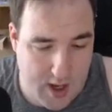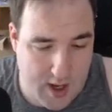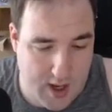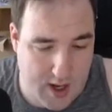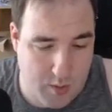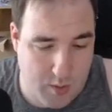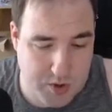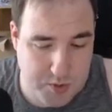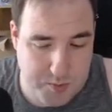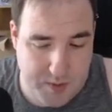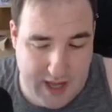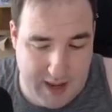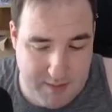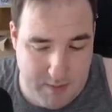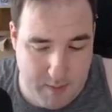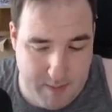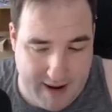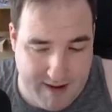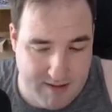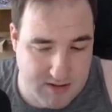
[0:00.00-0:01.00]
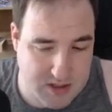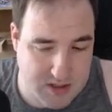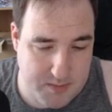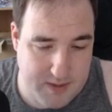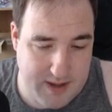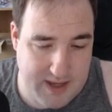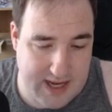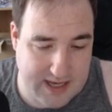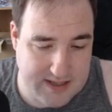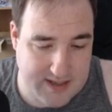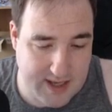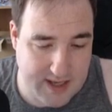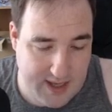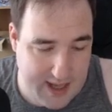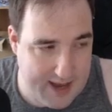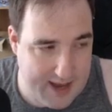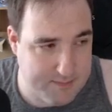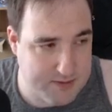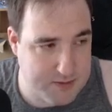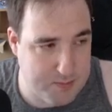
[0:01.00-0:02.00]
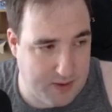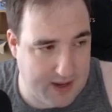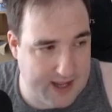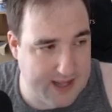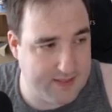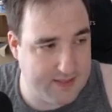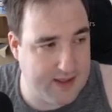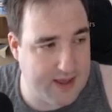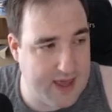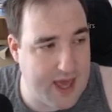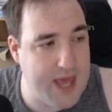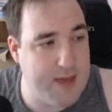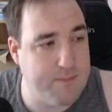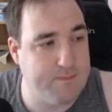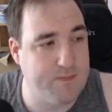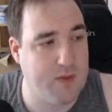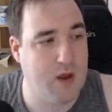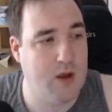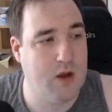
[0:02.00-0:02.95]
which became apparent to me as I kept playing the game,